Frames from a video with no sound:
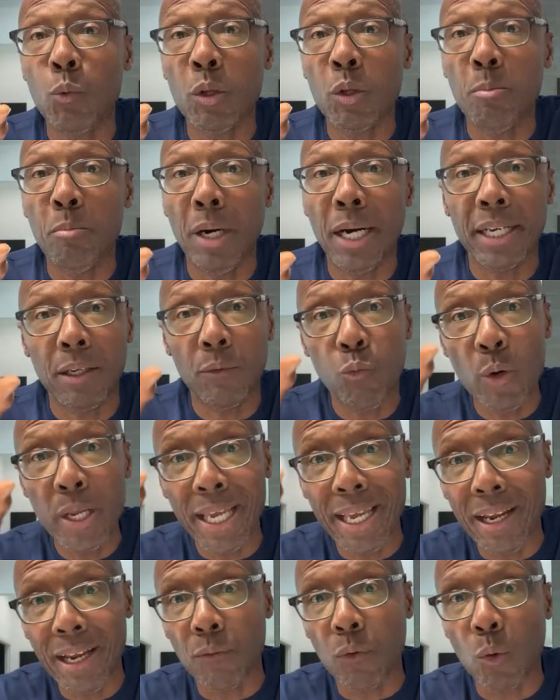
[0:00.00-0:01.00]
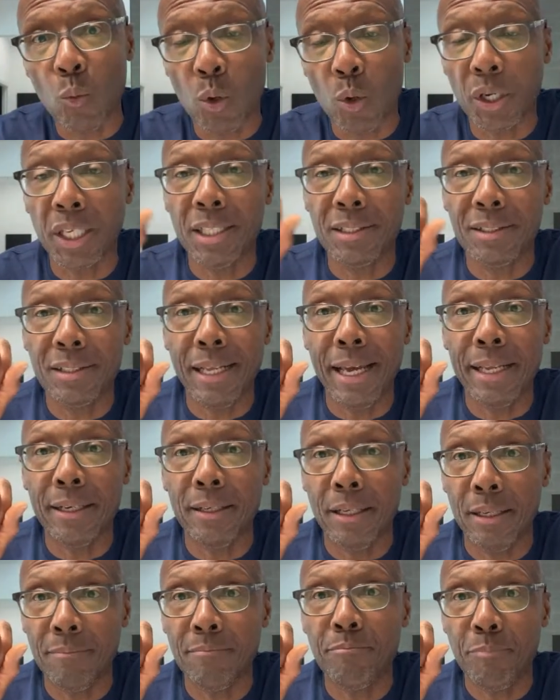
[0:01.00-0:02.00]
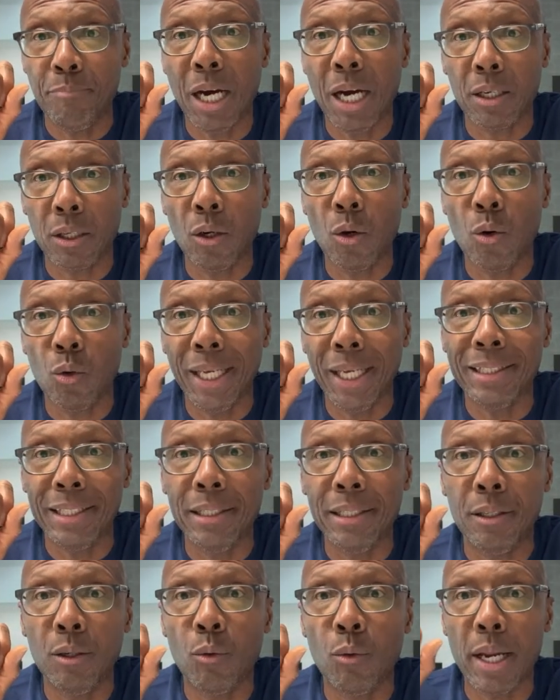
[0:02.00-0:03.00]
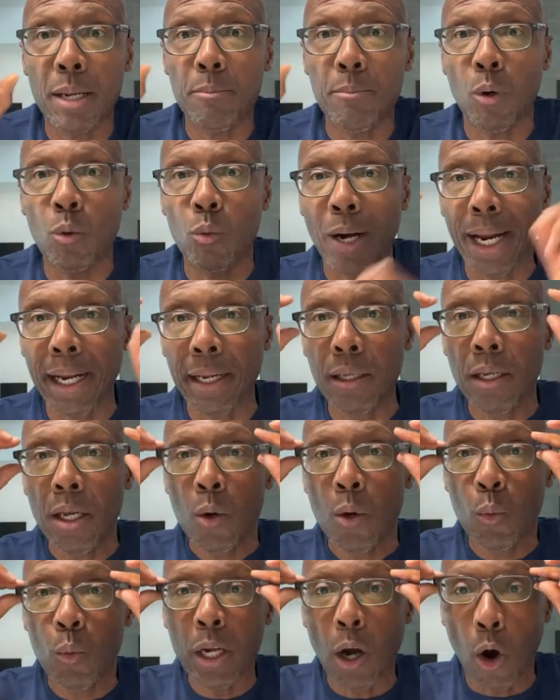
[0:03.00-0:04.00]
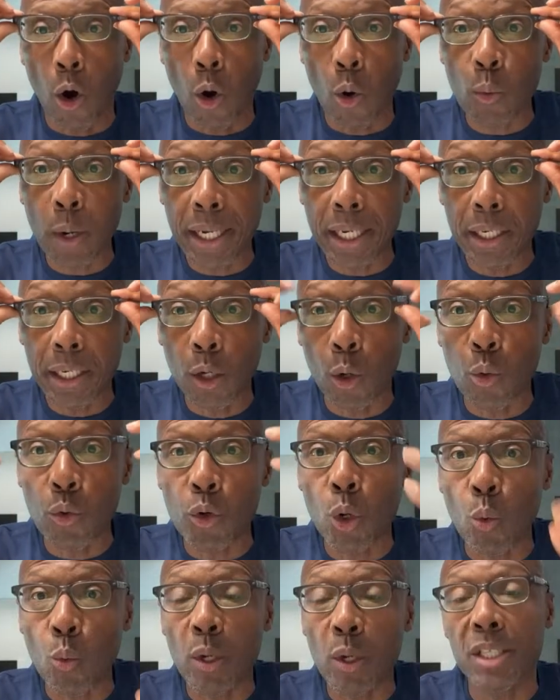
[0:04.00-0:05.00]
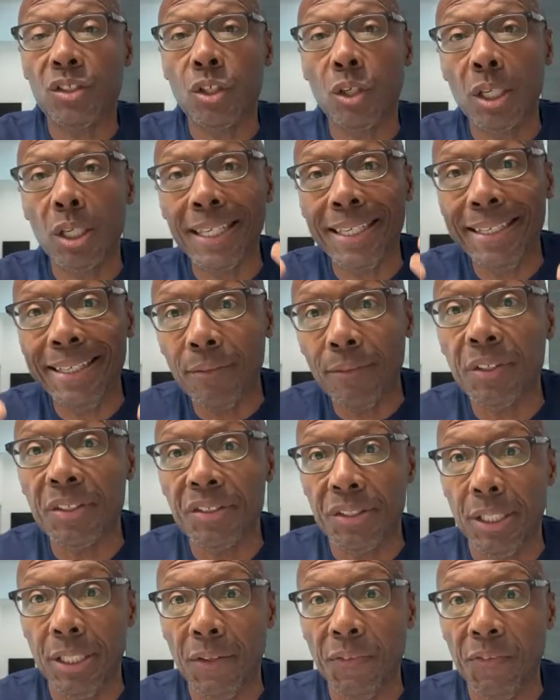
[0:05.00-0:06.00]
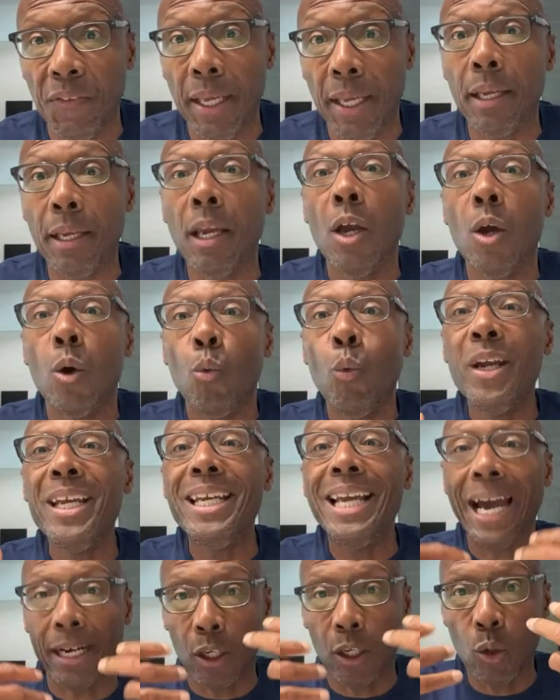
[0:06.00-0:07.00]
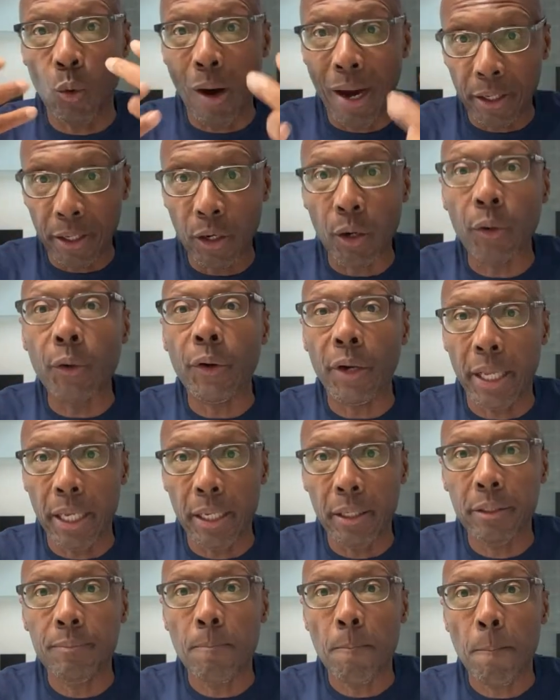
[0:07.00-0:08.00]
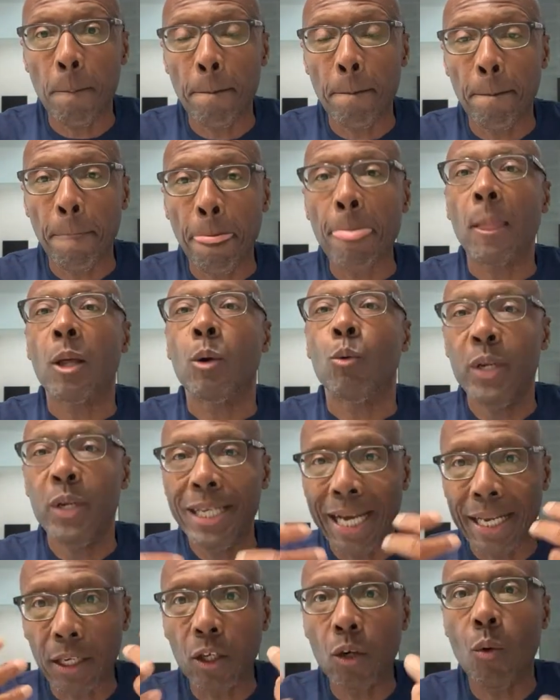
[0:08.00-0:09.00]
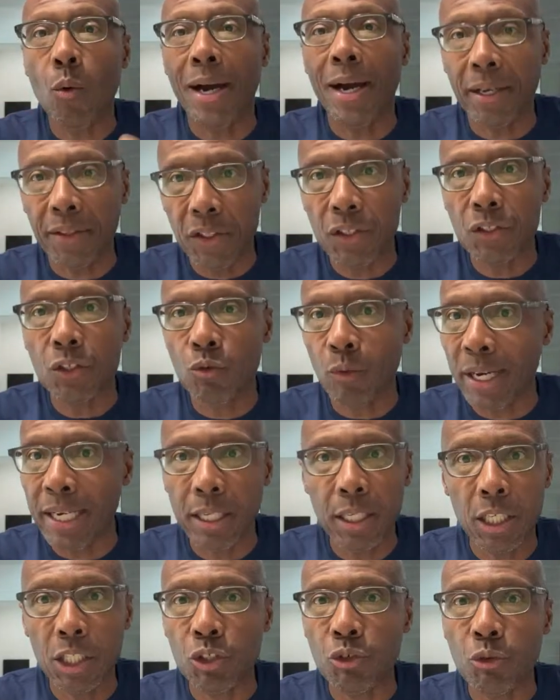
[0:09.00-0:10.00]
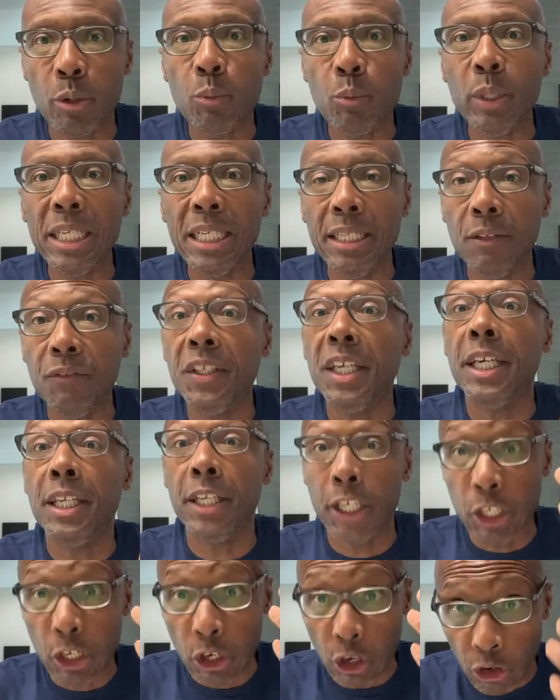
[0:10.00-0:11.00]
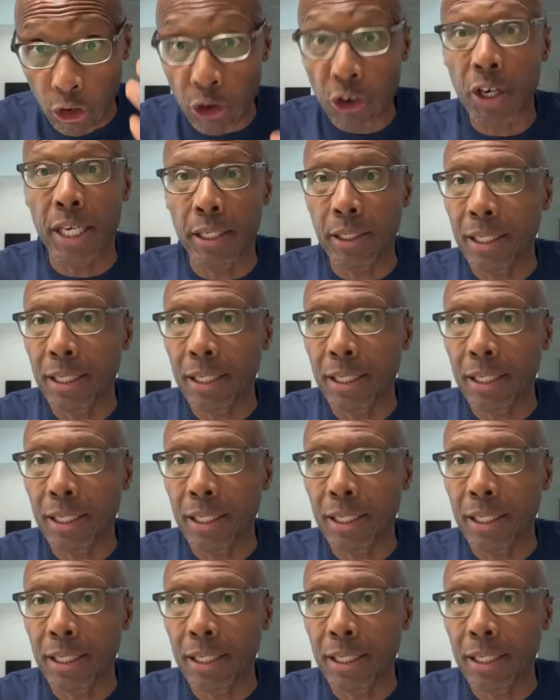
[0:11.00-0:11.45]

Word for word: with money if we ever want to get to that pot of gold at the end of the rainbow, right? We already know no one is going to give us anything. We got to go out and earn it. We got to go out in this great country we live in and earn it.